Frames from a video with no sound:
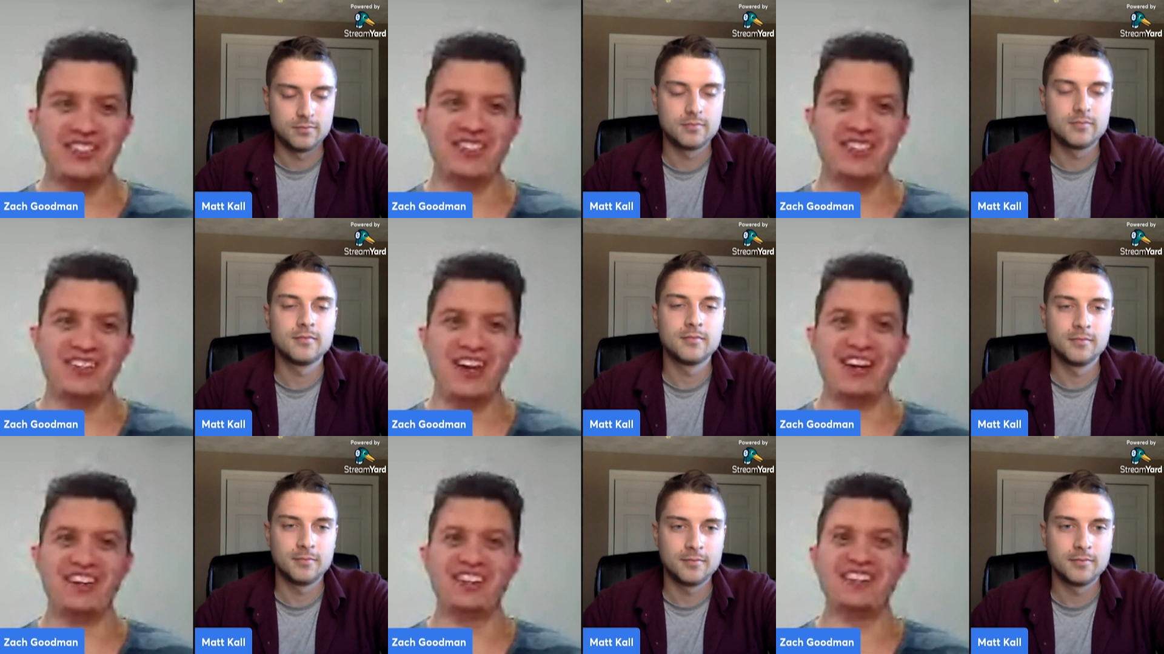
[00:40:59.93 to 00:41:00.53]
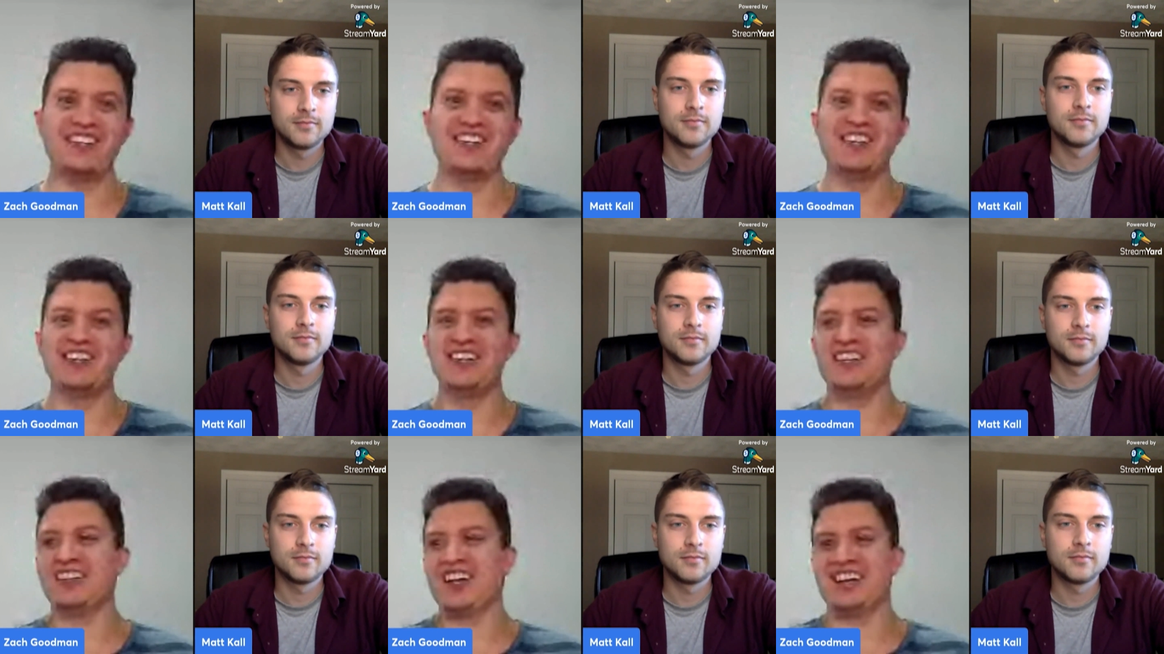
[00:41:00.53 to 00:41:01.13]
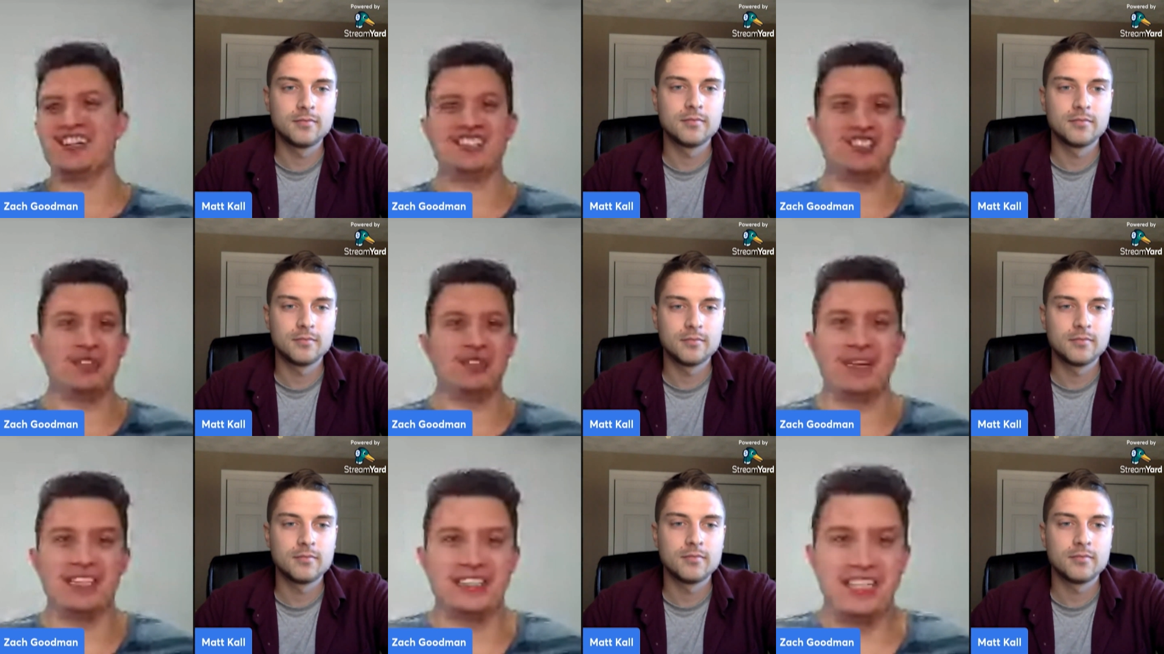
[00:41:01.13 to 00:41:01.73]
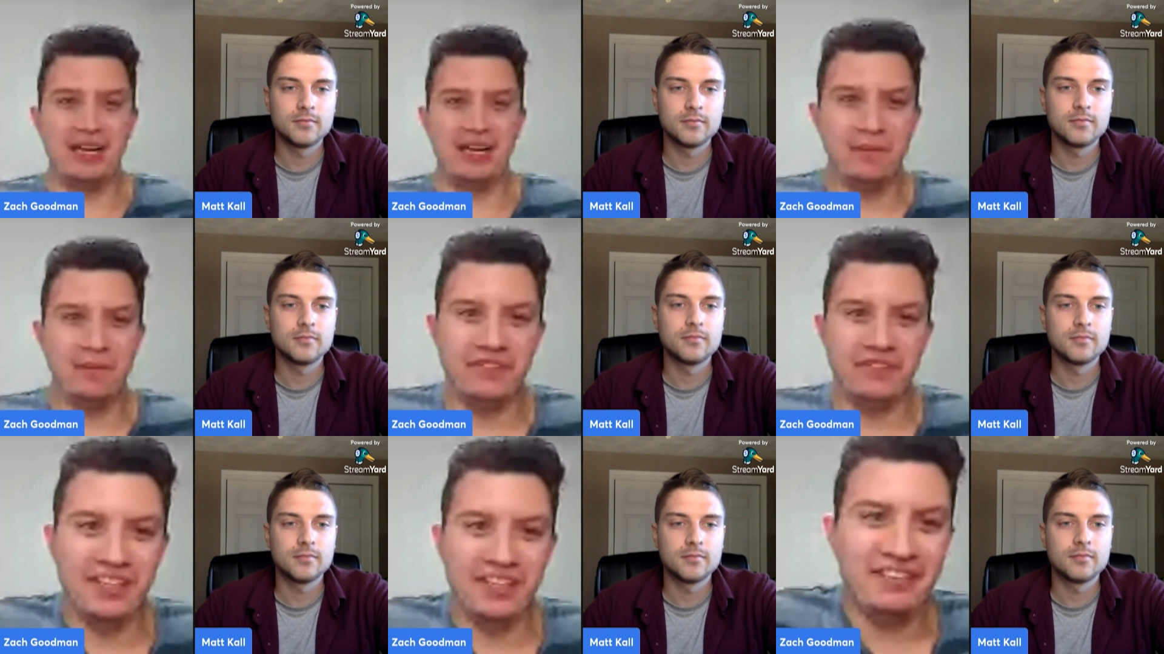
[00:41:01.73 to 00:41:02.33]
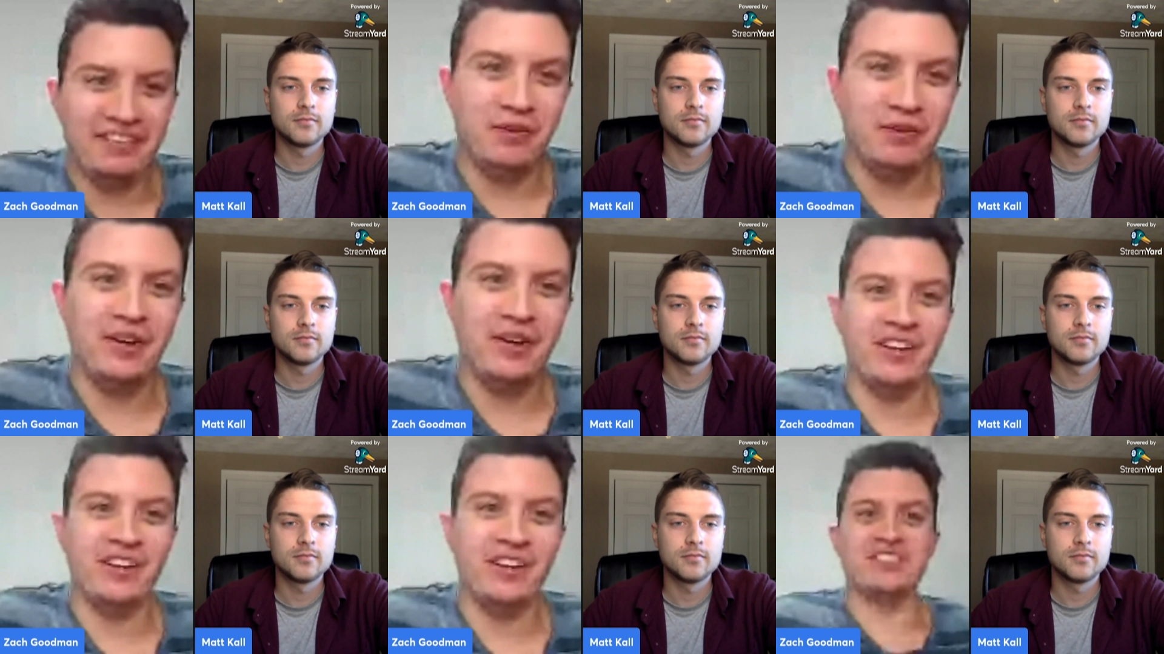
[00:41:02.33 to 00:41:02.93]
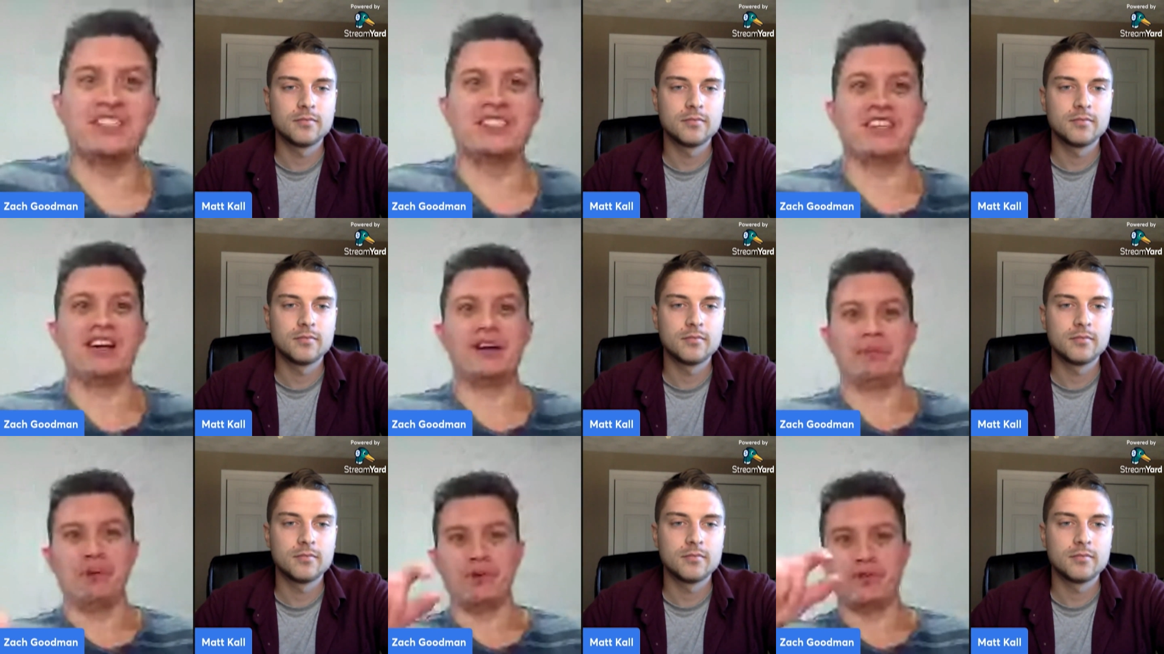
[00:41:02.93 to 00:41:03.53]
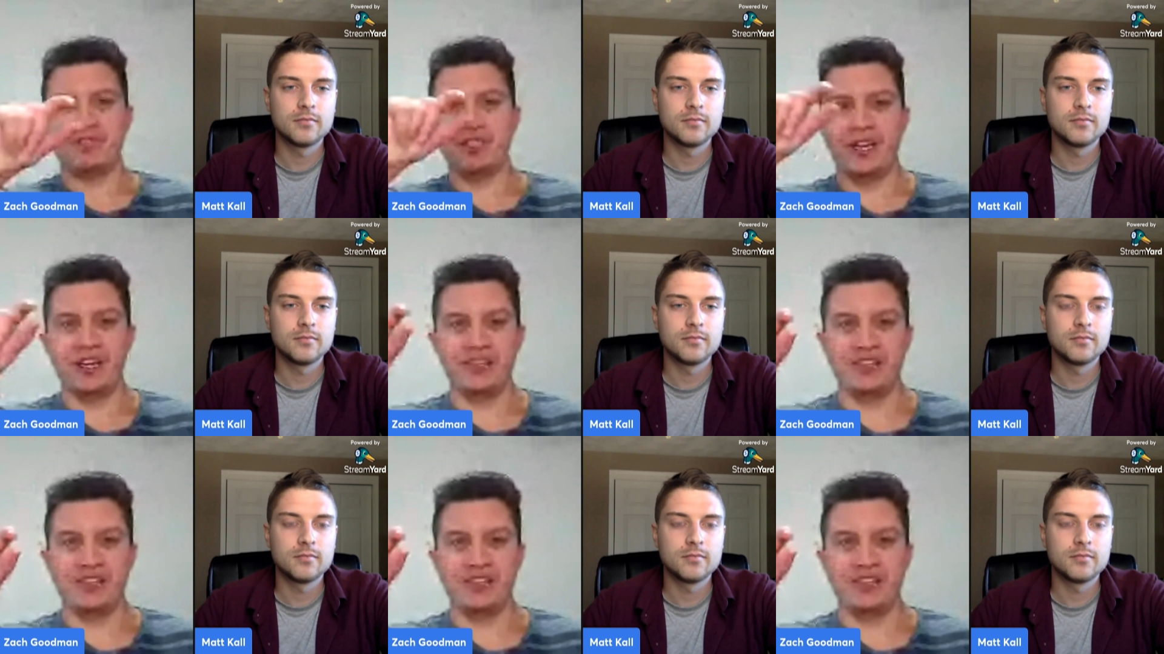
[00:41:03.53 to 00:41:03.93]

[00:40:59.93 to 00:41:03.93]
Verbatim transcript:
Speaker 1: gotta shoot me a DM of a link for it, unless it's posted on